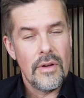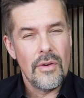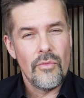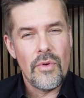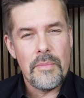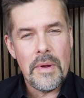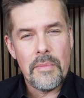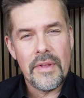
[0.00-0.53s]

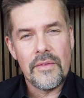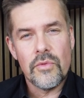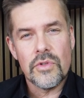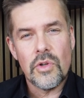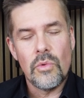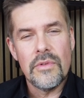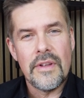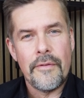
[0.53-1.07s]
Remember, it was
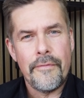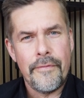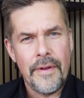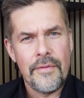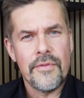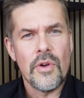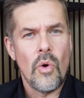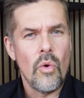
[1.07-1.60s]
only a
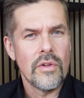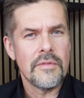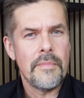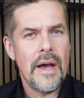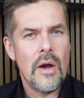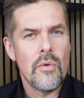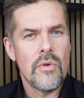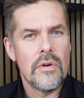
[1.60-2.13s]
50
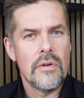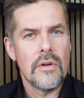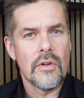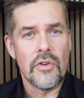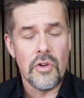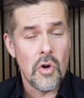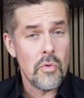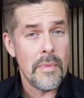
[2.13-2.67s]
horsepower
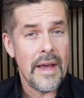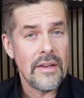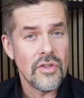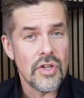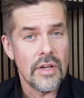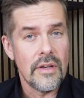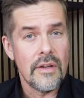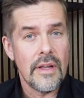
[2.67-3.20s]
Gnome
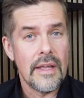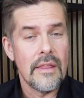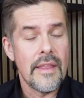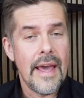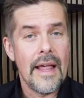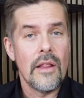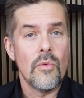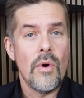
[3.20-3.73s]
engine in the
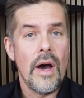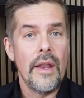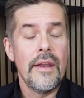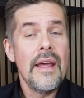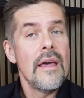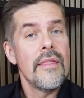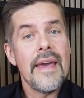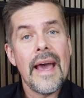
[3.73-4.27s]
L1.
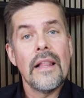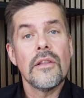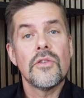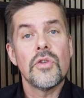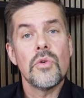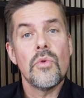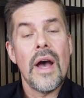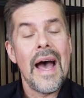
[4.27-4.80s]
The
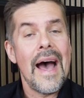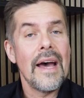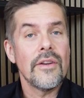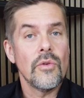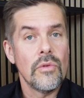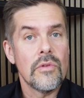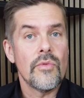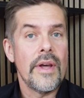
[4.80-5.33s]
L2 had
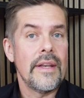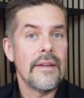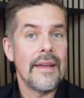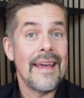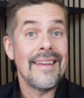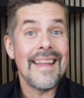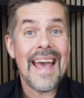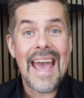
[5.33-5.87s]
already
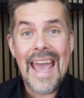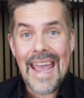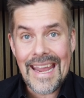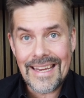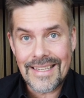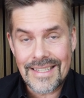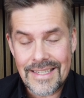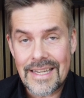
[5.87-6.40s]
an
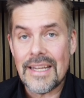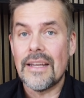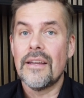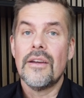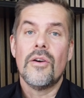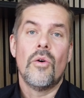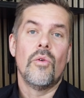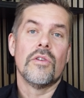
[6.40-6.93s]
80
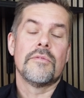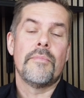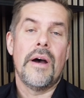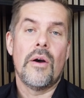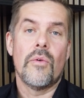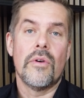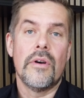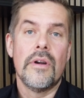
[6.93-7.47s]

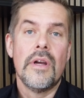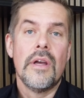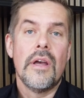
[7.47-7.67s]
horsepower